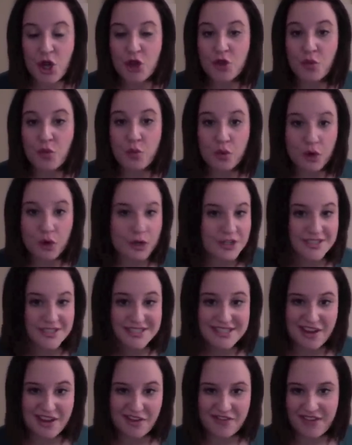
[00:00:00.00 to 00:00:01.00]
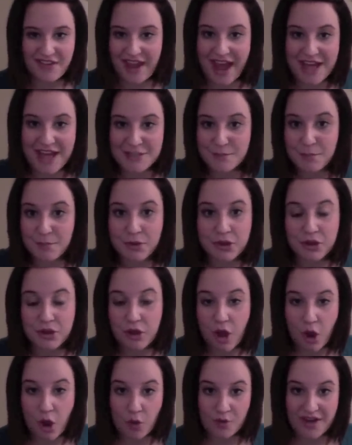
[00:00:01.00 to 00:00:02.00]
the word selfie has
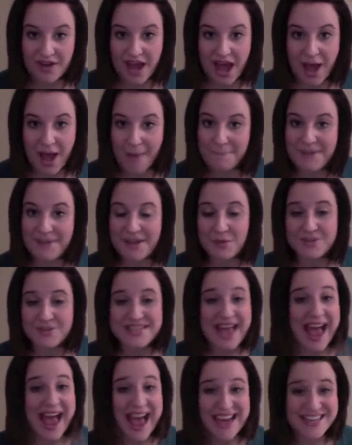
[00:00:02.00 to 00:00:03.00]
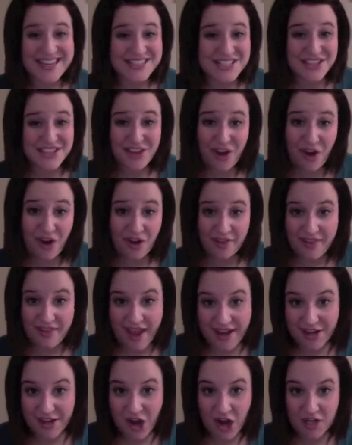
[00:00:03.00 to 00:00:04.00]
blown up. It was added to the
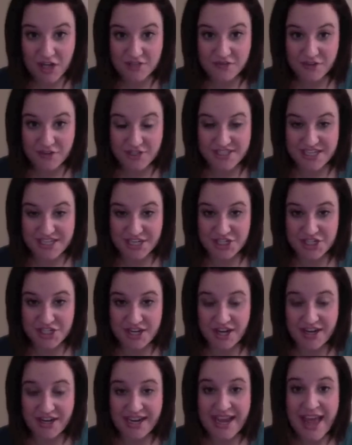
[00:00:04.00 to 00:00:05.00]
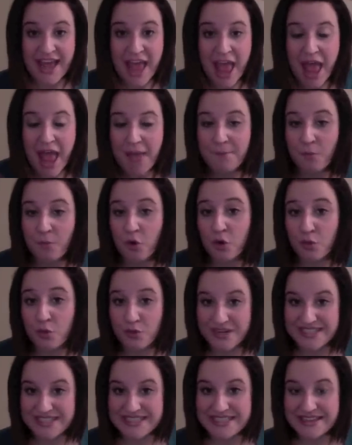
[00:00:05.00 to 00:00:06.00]
online Oxford Dictionary, and more
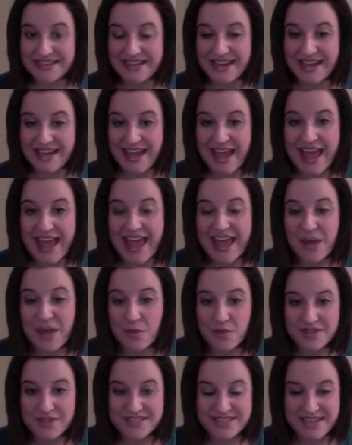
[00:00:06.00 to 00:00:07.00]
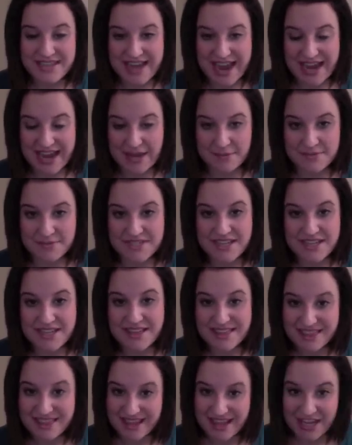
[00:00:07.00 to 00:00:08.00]
recently, it was named
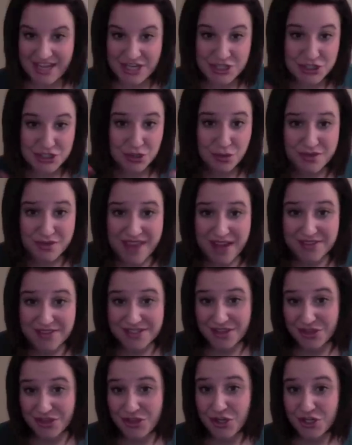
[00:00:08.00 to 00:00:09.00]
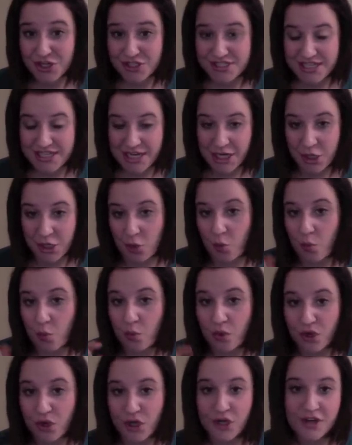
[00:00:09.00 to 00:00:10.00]
the two thousand thirteen
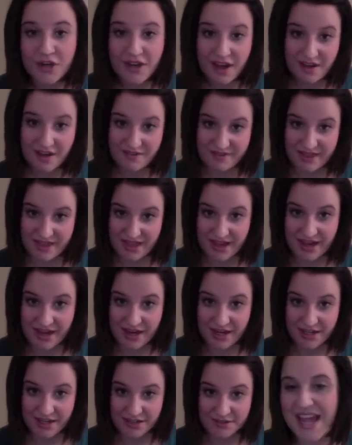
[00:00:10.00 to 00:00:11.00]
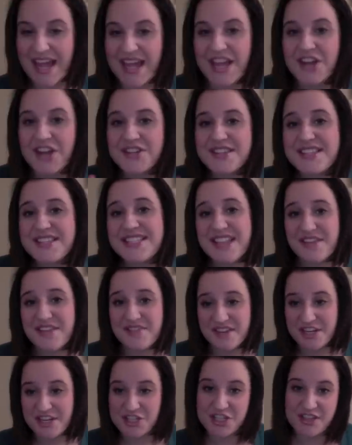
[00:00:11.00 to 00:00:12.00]
Word of the Year. Here's the
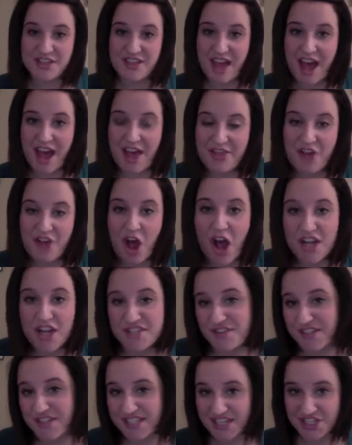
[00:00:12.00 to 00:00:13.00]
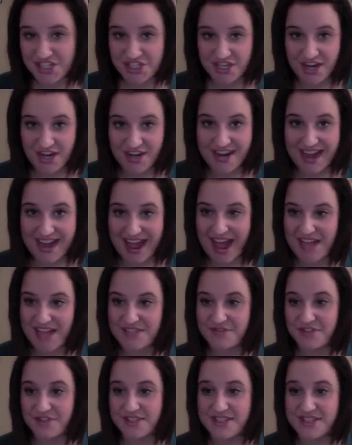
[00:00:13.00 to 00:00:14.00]
definition that the Oxford Dictionary
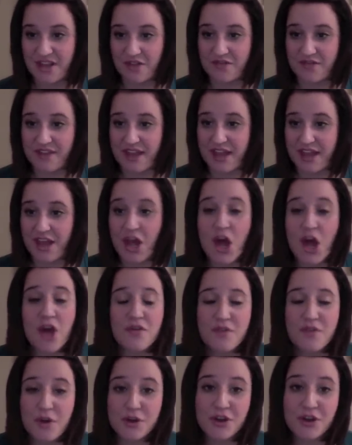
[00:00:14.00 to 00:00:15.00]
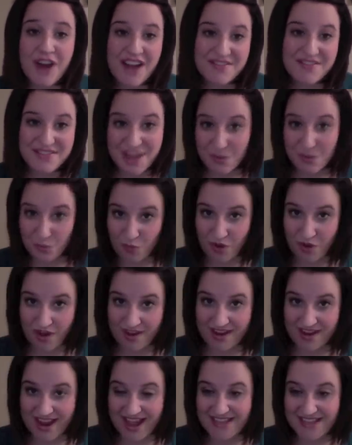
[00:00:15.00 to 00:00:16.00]
has for selfie. Photograph that
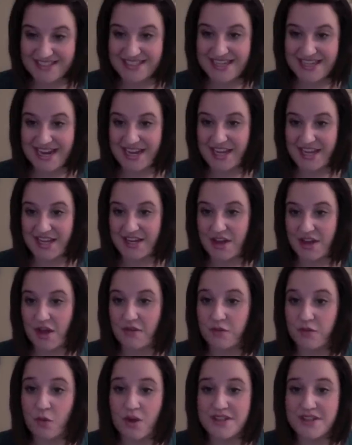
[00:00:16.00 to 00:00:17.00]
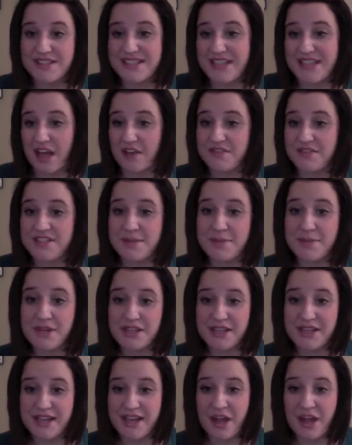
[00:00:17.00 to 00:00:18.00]
one has taken of oneself,
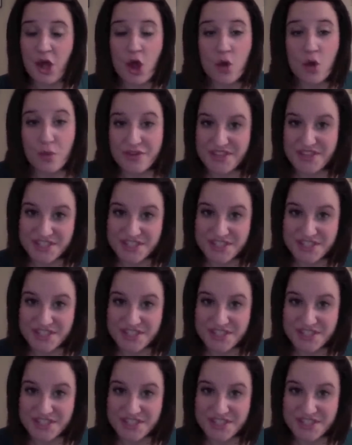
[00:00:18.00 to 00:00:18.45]
typically with a